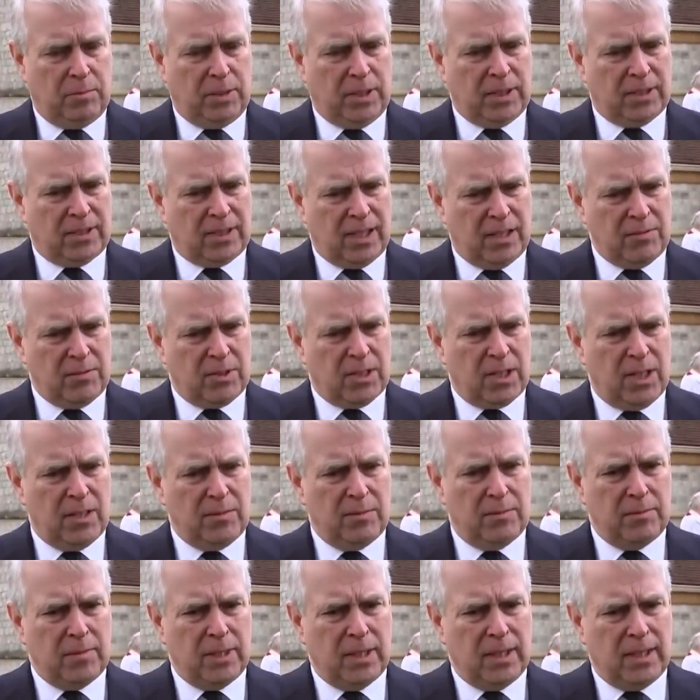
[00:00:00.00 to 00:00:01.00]
but at the same
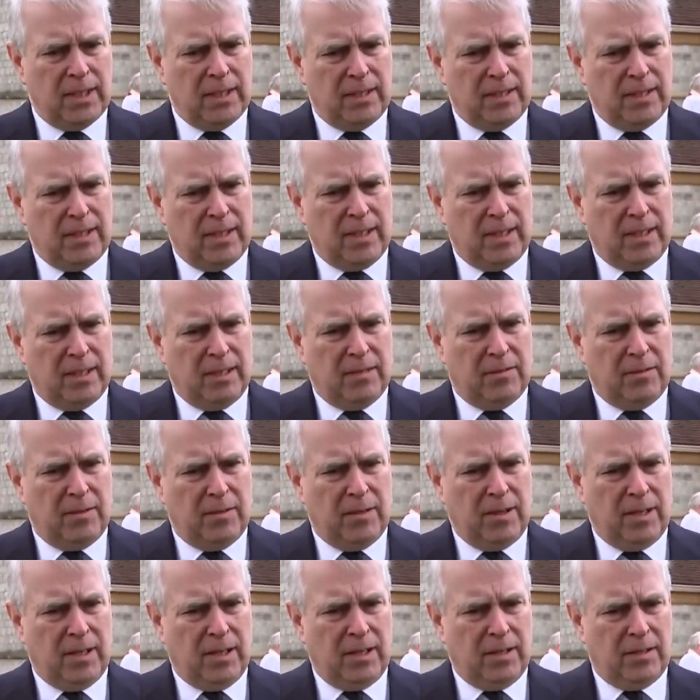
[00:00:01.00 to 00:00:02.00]
time,
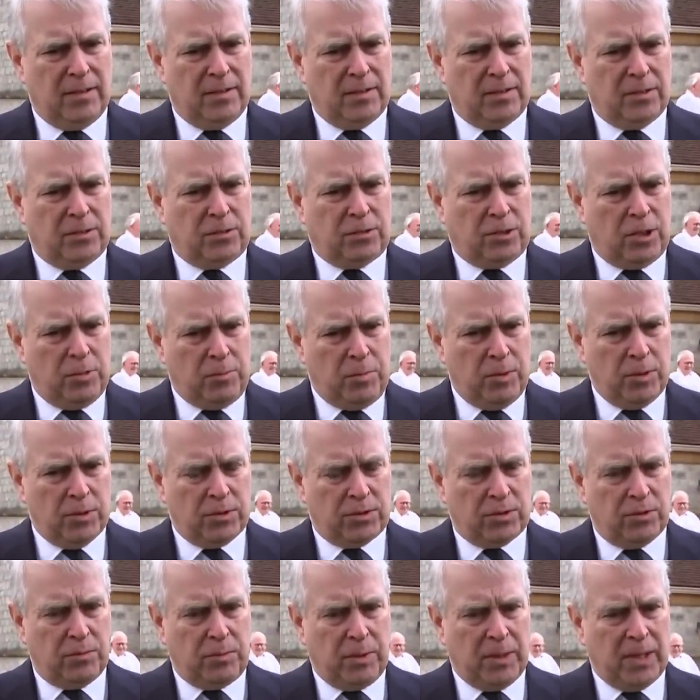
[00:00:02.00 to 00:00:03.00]
the
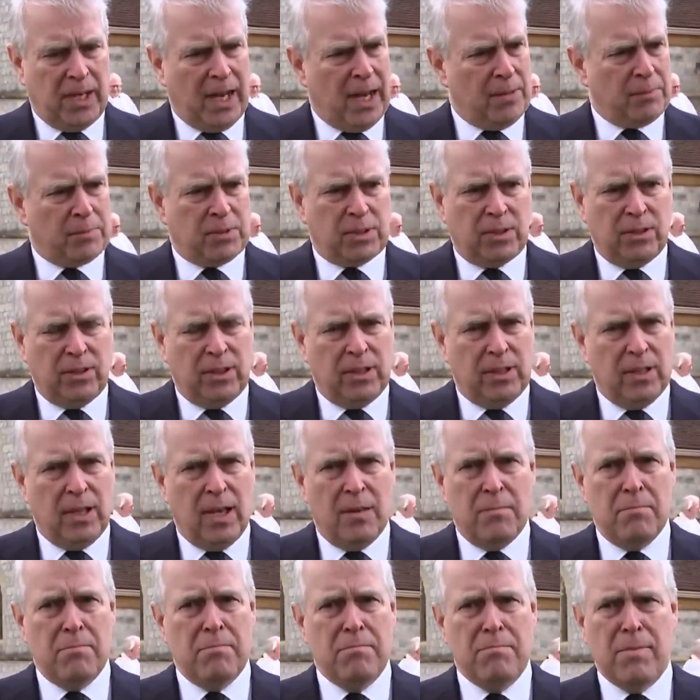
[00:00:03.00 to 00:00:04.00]
tributes have been absolutely
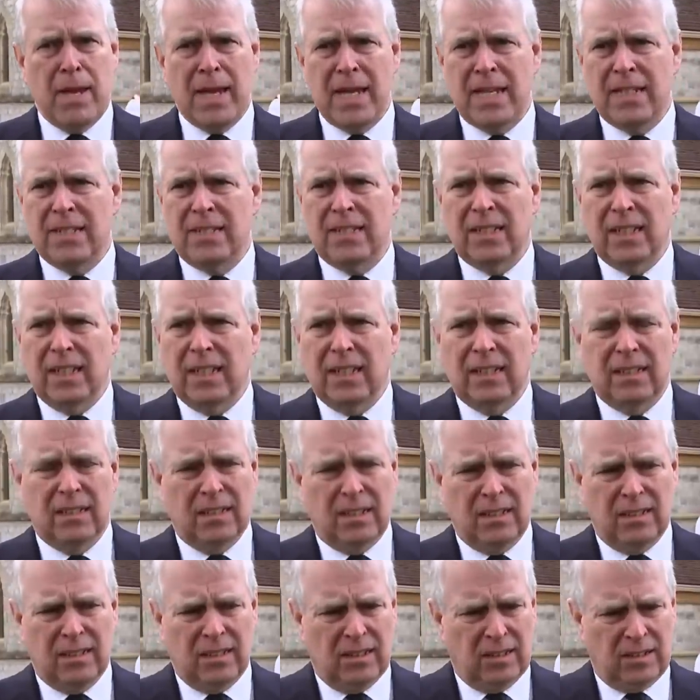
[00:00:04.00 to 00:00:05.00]
amazing
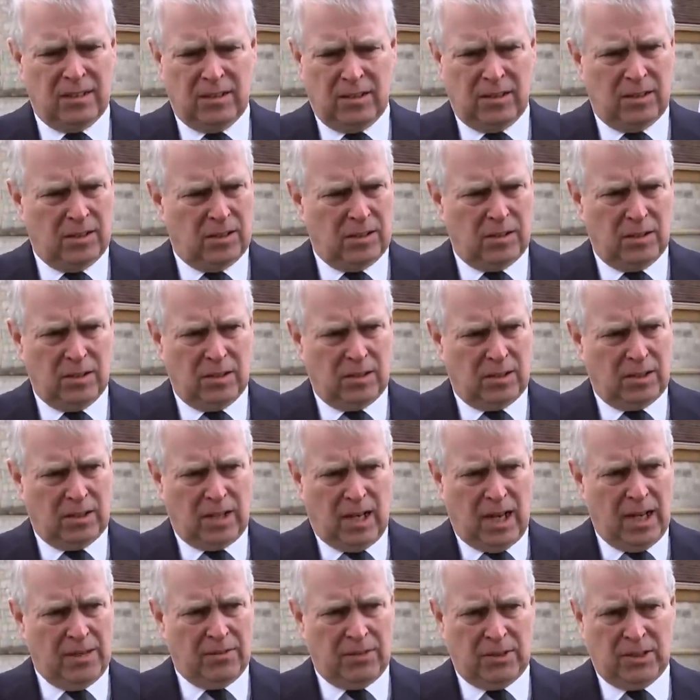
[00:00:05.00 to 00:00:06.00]
that, that, that,
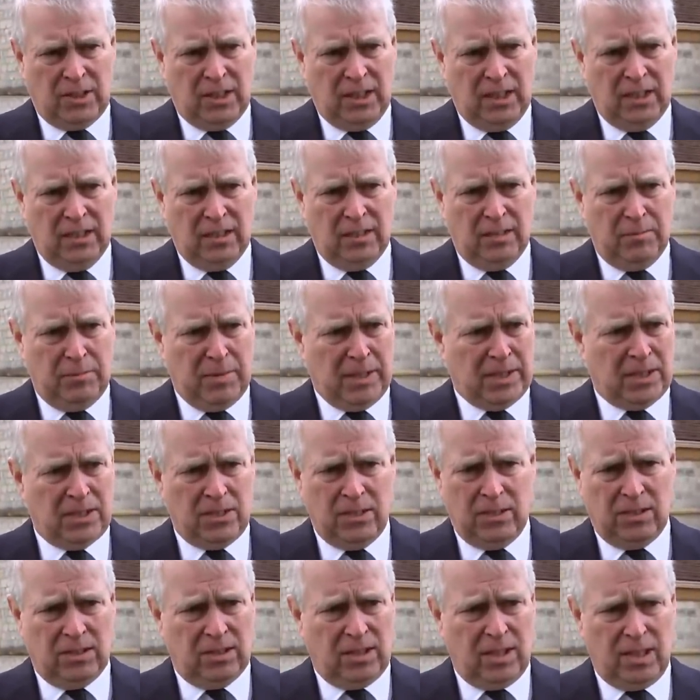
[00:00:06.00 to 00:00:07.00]
that I've seen, and the
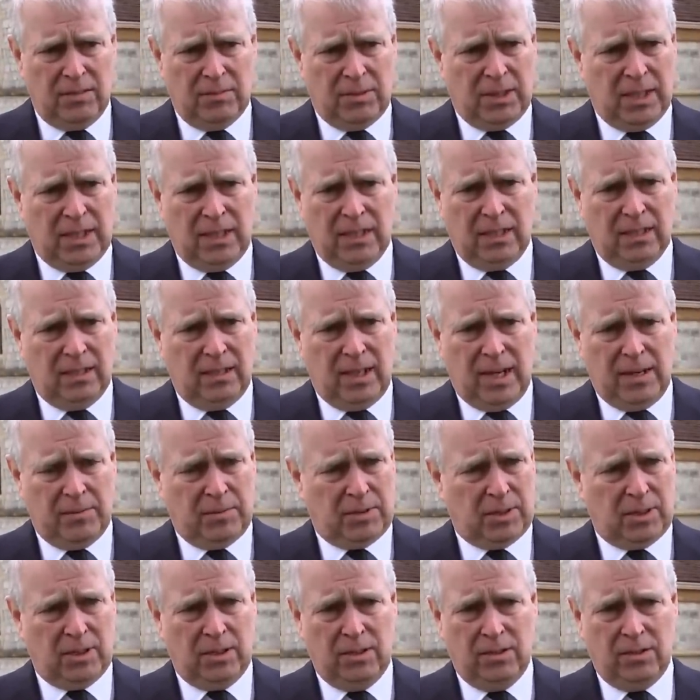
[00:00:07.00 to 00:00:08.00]
messages that I'm getting are
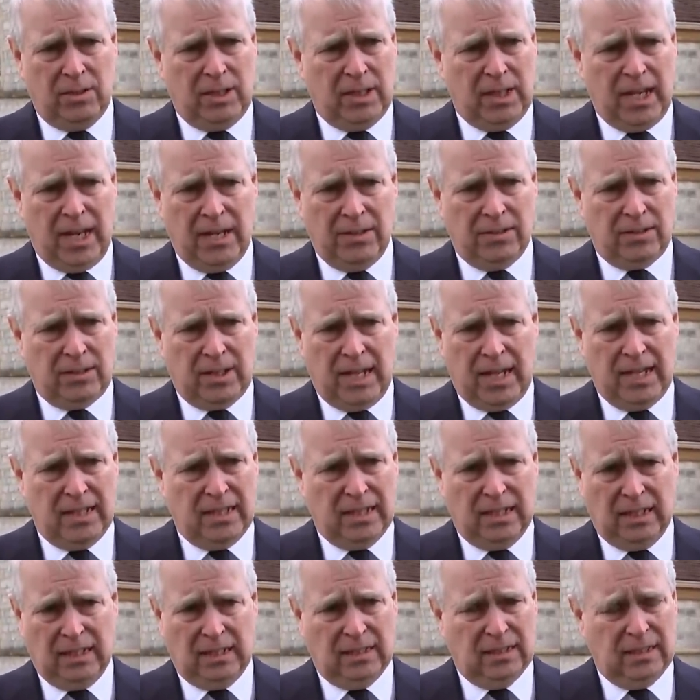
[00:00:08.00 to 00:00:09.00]
absolutely
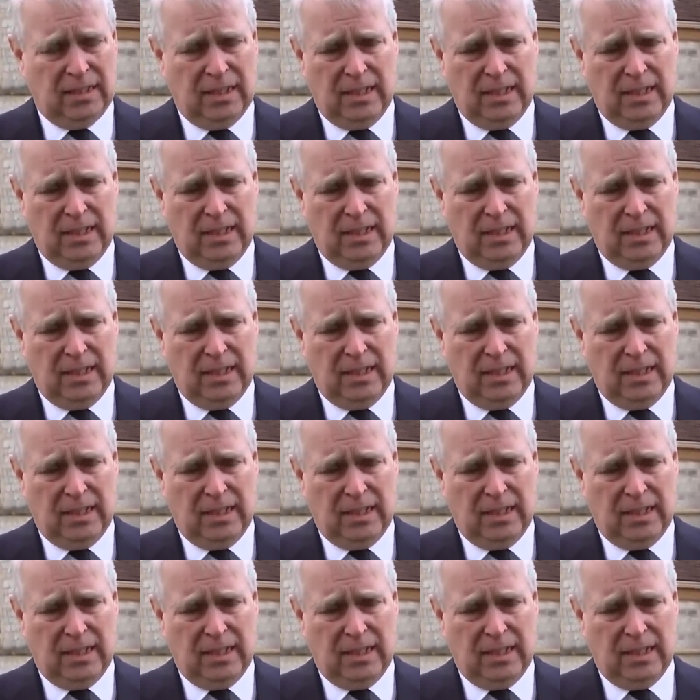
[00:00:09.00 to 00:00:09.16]
outstanding.